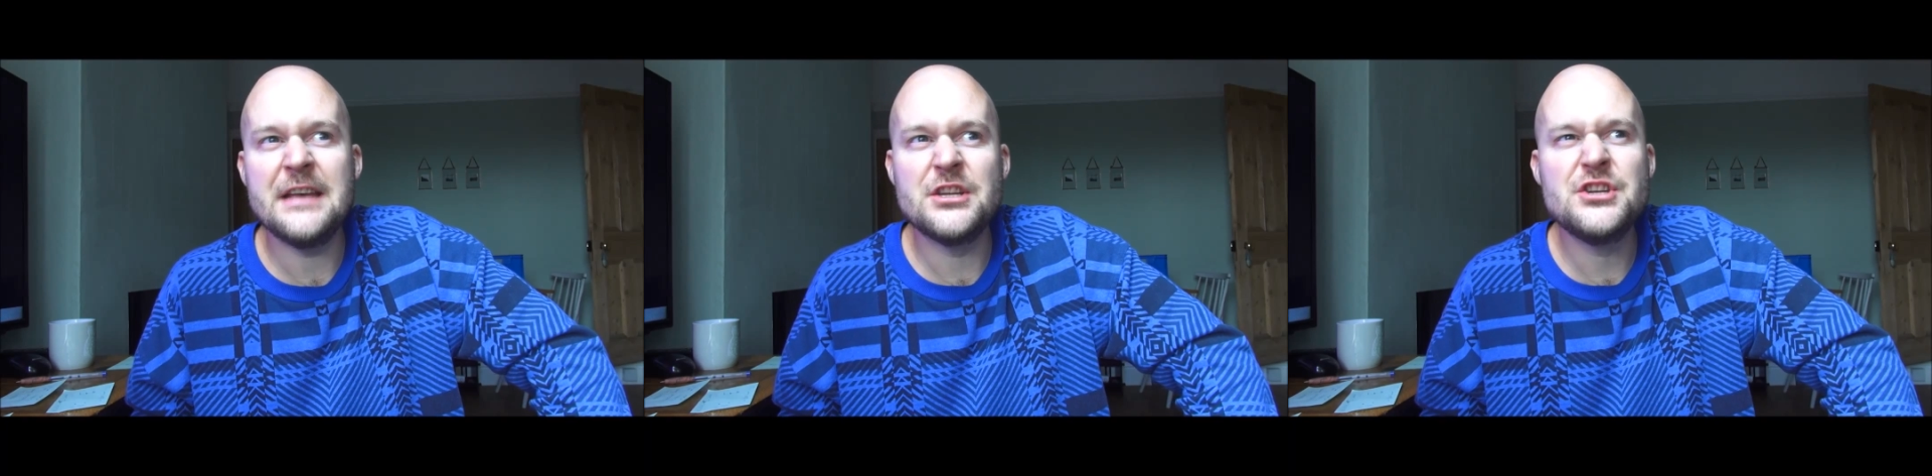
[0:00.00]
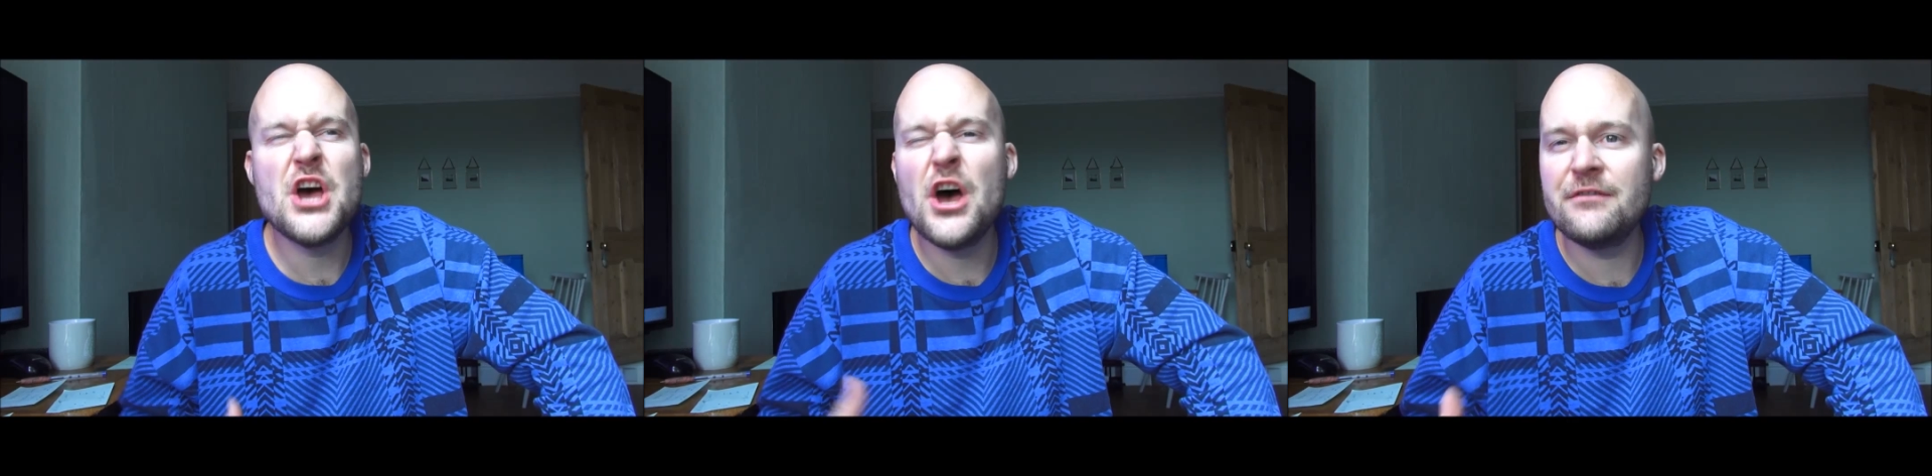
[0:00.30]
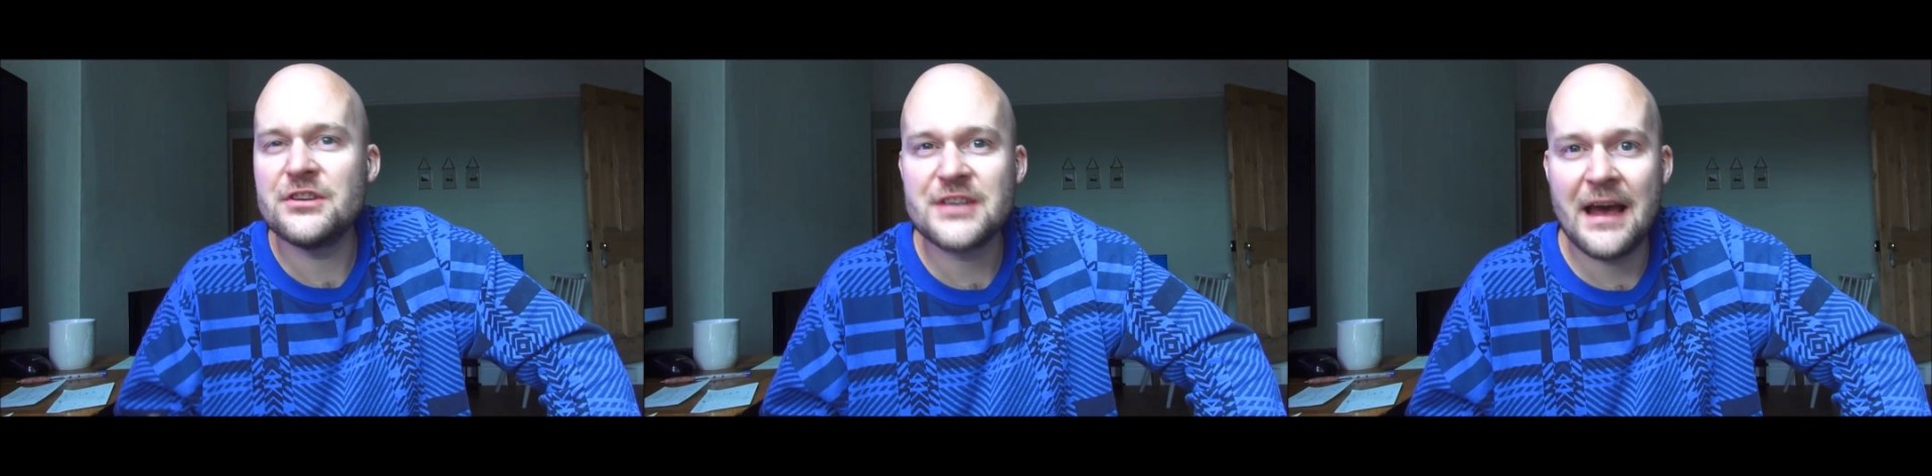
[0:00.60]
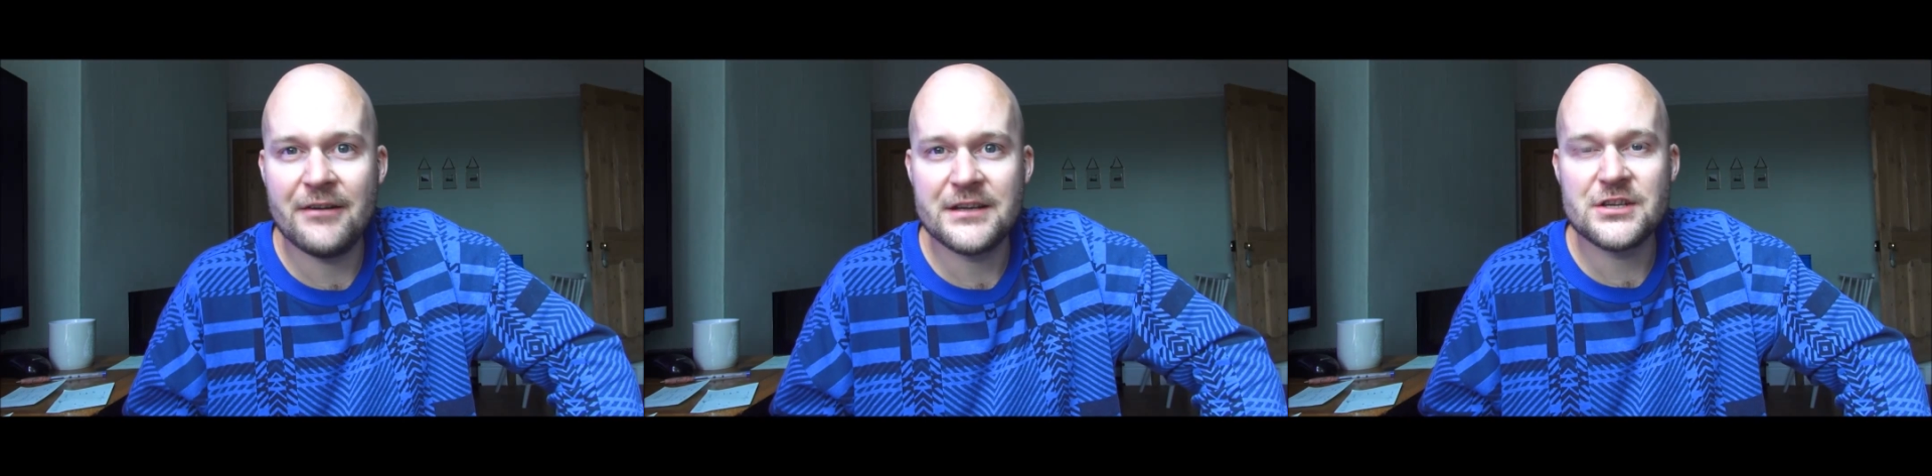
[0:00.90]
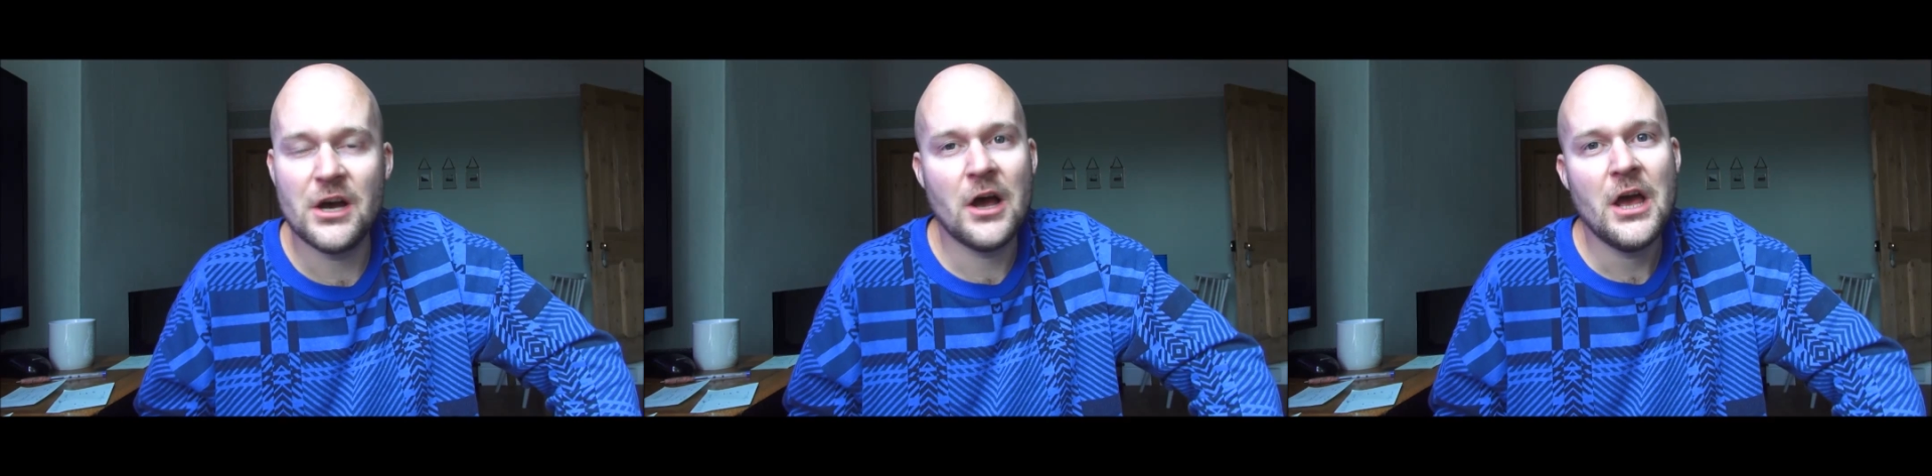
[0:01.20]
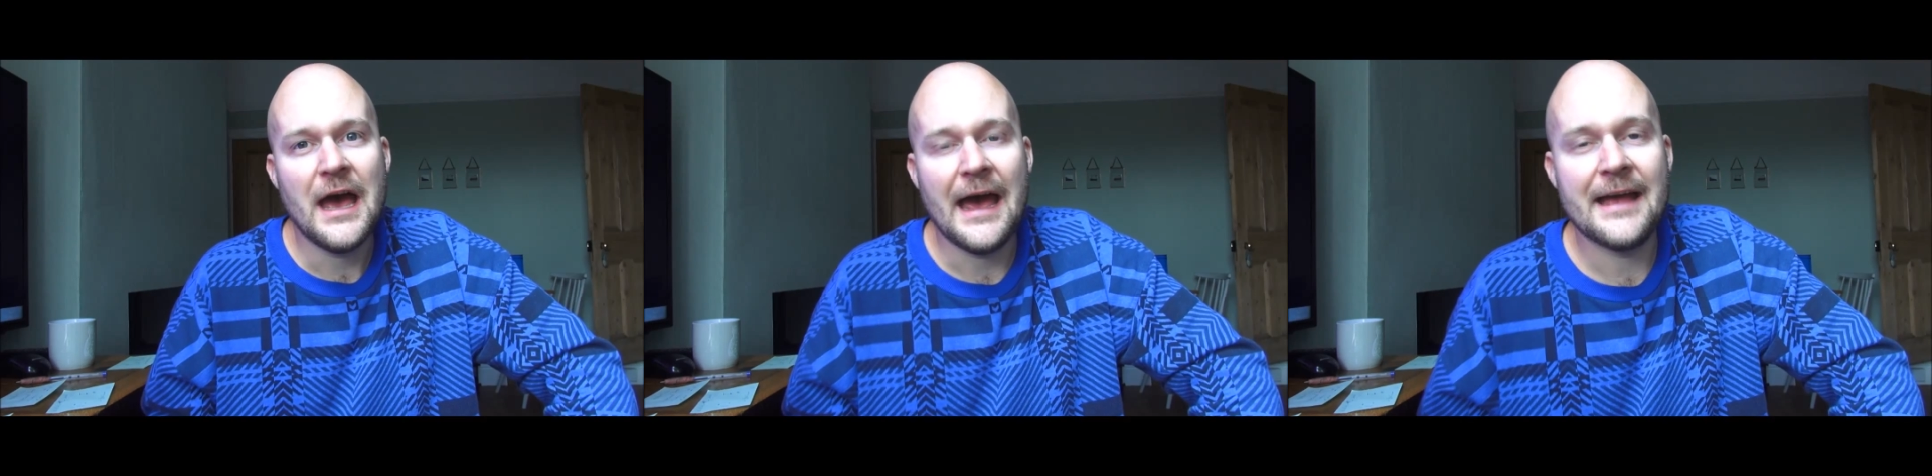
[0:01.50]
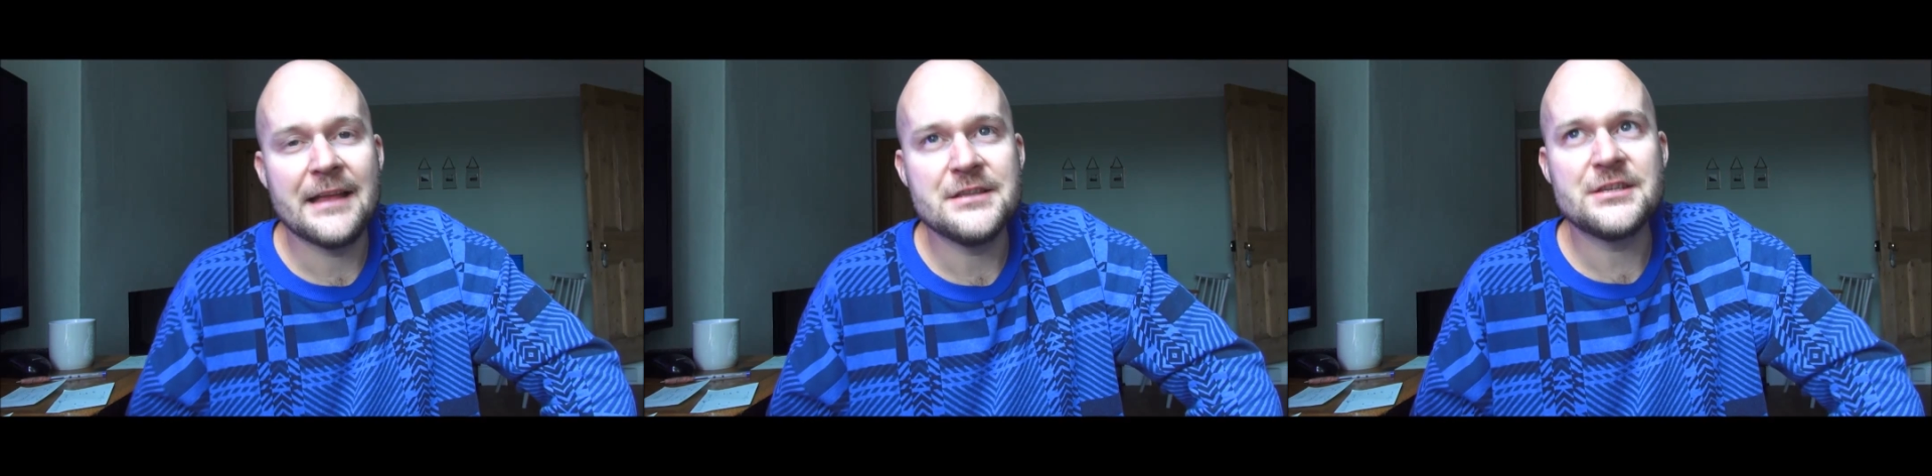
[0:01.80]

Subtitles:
a nervous character, and